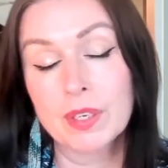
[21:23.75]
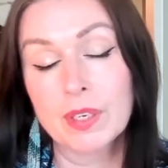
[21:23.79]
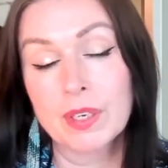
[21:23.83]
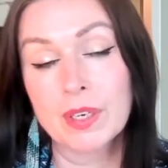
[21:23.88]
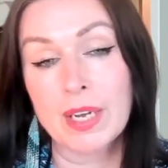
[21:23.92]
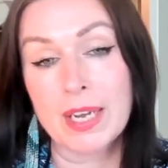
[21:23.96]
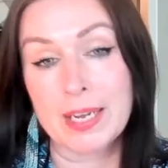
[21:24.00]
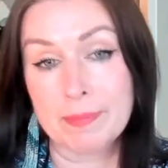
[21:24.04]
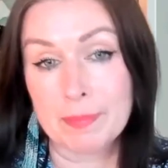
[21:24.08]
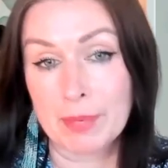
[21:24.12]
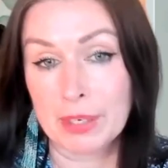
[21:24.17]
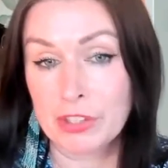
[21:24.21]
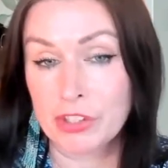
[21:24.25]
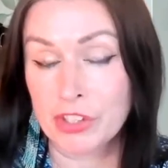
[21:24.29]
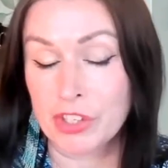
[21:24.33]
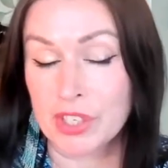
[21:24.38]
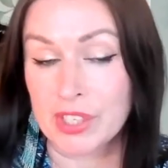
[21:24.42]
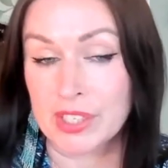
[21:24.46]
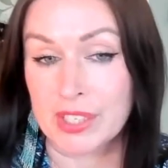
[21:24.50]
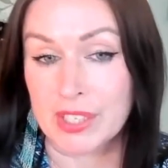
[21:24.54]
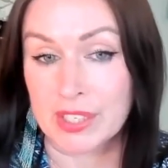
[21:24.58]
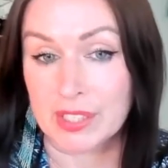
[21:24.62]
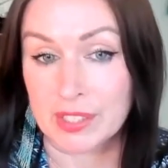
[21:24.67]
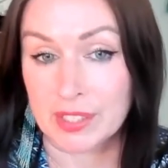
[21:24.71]
He
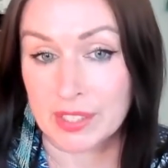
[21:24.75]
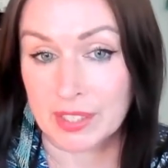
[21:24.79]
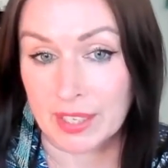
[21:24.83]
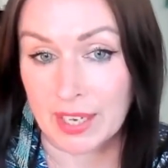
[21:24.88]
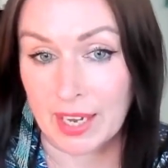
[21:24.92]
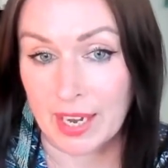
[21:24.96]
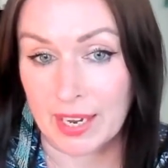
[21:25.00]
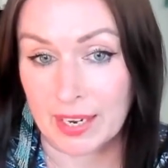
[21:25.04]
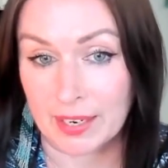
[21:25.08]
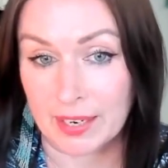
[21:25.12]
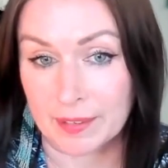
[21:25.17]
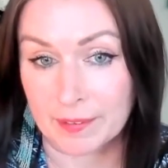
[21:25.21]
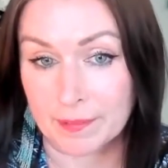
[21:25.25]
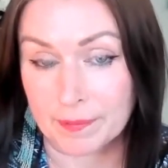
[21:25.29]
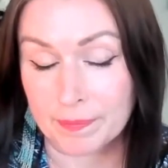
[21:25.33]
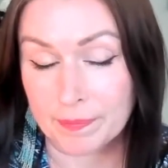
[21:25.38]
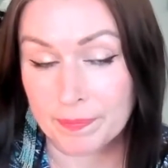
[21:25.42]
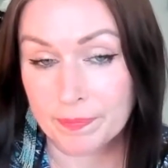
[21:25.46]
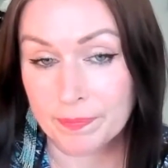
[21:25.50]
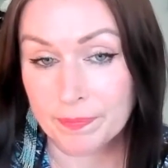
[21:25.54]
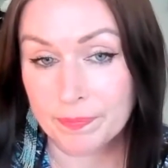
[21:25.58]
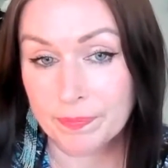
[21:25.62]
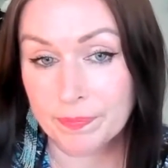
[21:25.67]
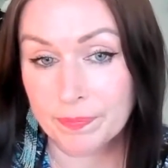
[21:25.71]
mentioned it again
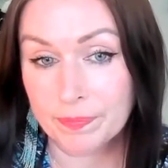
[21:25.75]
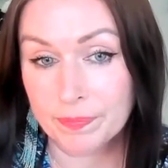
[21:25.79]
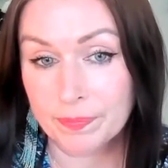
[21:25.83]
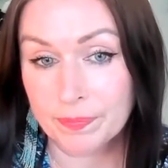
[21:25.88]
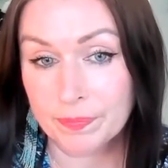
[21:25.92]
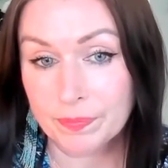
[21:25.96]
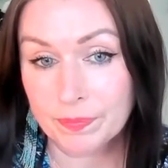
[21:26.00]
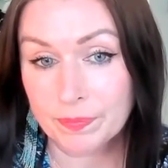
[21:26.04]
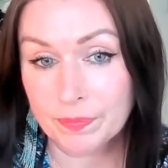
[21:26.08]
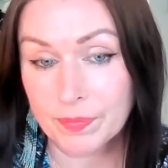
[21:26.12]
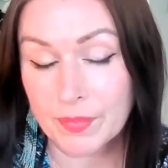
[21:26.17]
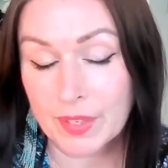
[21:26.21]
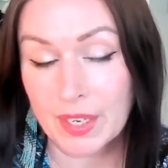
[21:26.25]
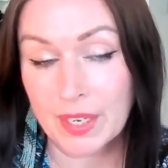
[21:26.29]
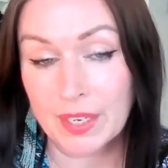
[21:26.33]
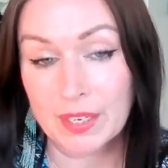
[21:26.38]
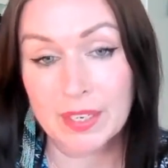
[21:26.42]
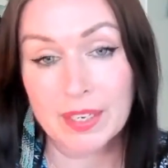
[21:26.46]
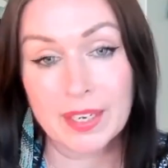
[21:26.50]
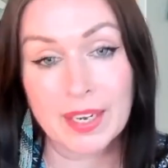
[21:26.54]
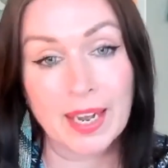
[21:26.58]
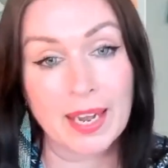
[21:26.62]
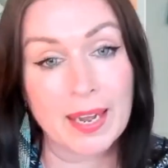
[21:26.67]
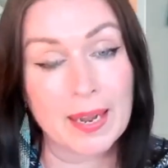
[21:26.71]
and
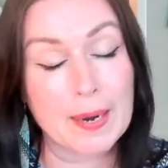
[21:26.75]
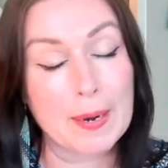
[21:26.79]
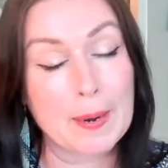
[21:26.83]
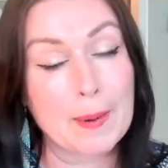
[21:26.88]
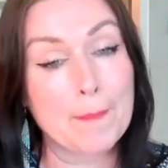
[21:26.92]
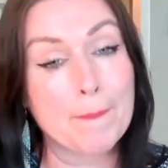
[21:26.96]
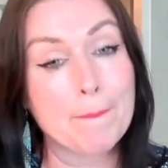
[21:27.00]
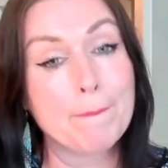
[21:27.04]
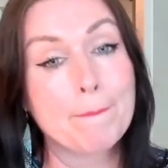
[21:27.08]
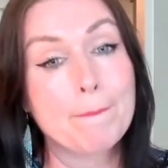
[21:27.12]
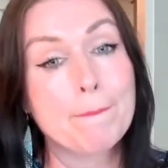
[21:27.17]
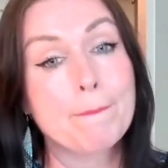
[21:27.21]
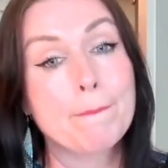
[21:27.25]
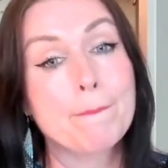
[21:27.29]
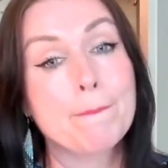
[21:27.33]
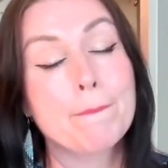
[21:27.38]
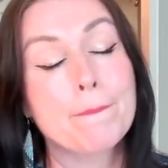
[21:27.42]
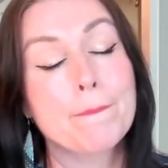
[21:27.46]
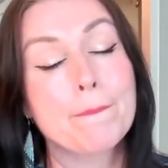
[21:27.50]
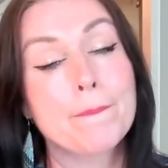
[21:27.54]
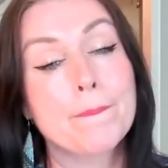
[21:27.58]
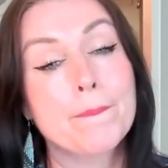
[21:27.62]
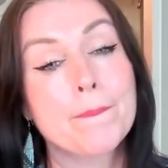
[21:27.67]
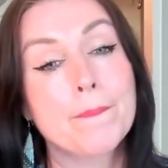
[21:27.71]
again
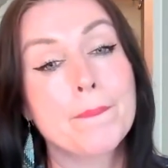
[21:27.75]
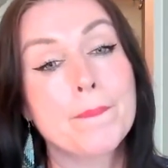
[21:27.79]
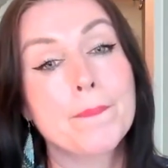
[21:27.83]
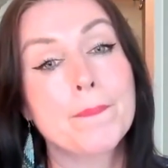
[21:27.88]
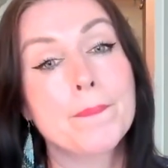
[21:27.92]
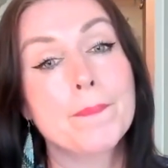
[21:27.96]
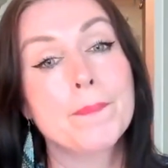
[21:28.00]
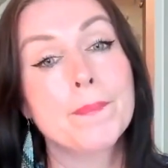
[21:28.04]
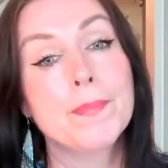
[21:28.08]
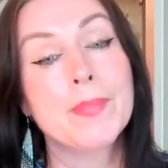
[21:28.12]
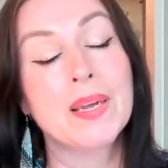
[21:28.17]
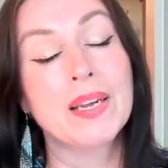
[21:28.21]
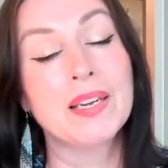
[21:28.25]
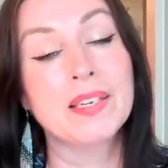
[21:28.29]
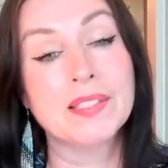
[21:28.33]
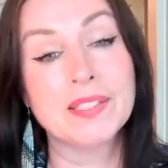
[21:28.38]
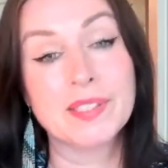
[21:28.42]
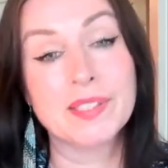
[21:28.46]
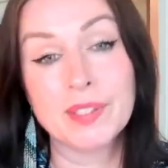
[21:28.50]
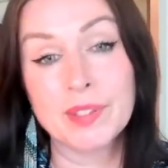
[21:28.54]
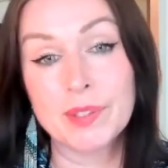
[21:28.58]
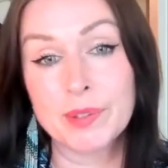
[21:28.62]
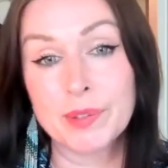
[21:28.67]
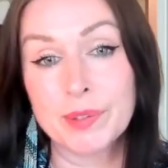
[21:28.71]

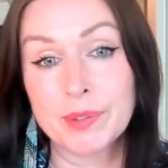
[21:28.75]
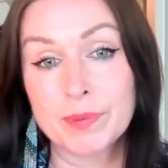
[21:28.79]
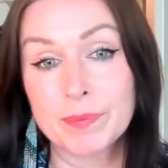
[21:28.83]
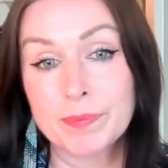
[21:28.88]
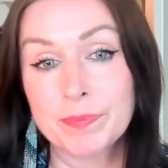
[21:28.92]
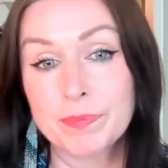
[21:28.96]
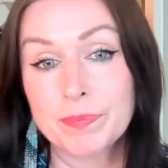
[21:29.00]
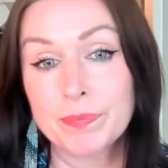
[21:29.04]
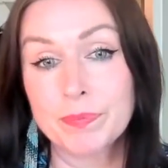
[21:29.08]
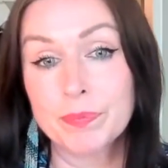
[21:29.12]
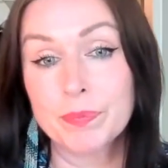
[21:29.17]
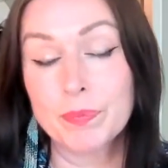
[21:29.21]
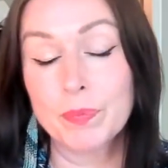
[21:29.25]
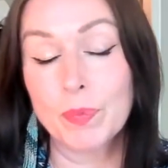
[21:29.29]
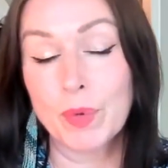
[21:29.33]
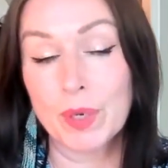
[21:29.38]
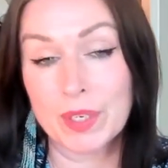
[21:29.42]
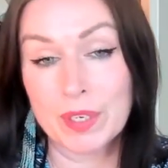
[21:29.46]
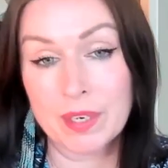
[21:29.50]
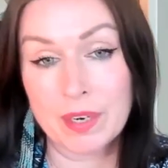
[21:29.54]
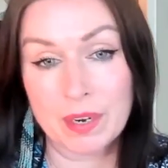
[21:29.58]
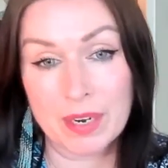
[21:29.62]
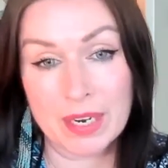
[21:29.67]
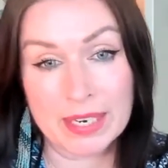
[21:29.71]
until
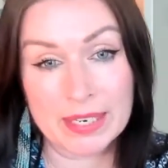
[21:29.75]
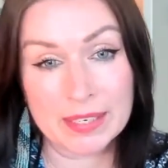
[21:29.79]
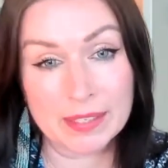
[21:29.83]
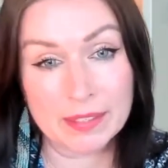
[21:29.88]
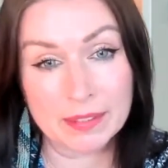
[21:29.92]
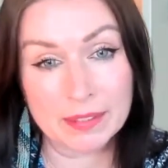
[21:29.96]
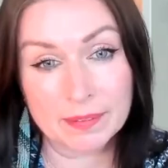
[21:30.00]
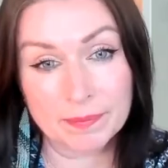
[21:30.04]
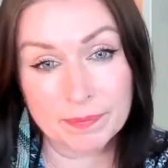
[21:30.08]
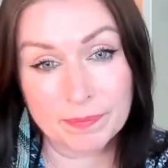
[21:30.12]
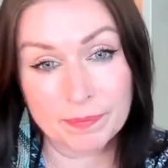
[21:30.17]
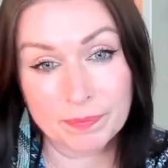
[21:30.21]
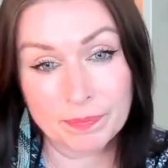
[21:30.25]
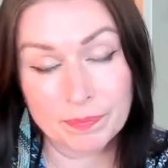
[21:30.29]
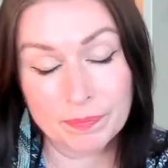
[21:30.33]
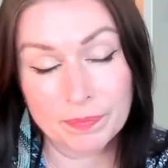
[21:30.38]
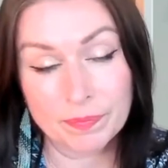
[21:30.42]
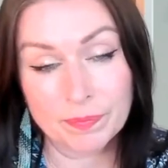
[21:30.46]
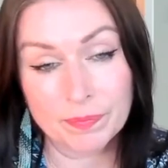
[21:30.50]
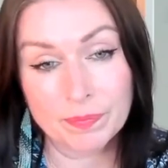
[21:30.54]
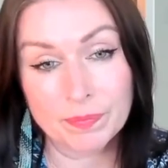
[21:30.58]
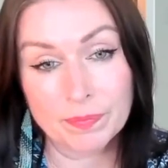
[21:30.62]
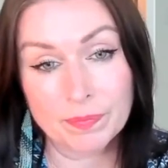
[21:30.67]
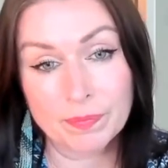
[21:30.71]
one night
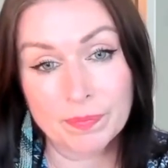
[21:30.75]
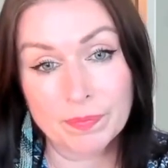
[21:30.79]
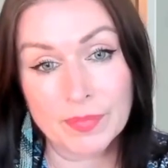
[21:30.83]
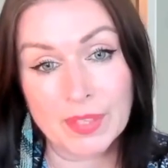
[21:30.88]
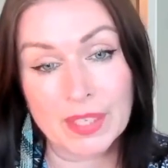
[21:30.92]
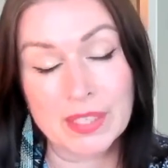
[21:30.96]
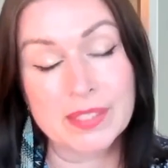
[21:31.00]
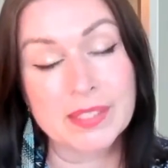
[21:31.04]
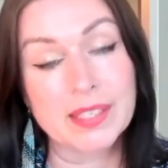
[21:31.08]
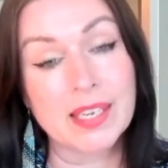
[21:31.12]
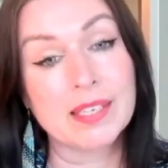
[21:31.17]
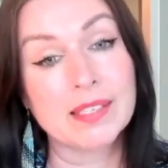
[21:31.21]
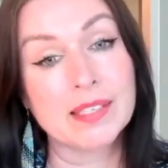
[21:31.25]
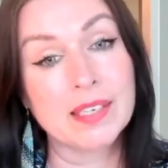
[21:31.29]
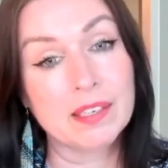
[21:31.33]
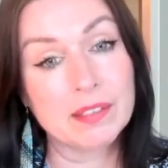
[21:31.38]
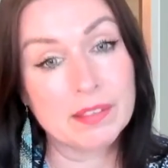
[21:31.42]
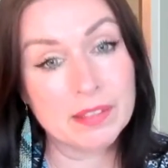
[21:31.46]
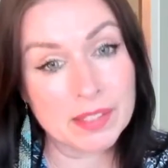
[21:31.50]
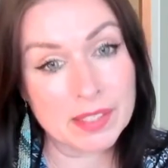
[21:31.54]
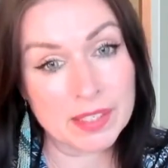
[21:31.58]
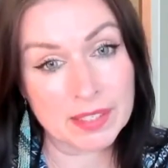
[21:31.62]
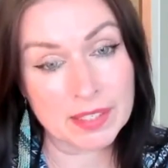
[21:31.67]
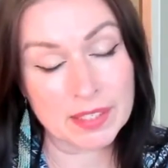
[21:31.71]
they sat
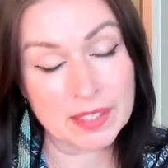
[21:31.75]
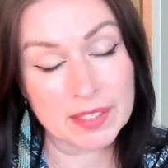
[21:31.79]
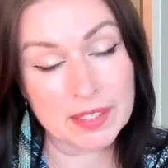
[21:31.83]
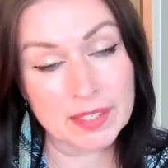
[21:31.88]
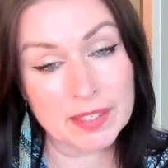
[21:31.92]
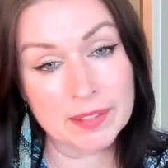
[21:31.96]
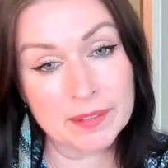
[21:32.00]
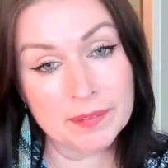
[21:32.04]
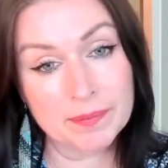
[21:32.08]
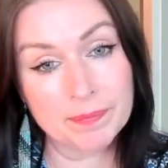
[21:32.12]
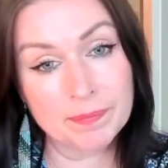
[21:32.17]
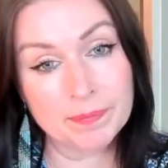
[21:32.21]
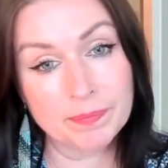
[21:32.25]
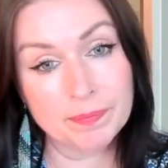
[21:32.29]
down to dinner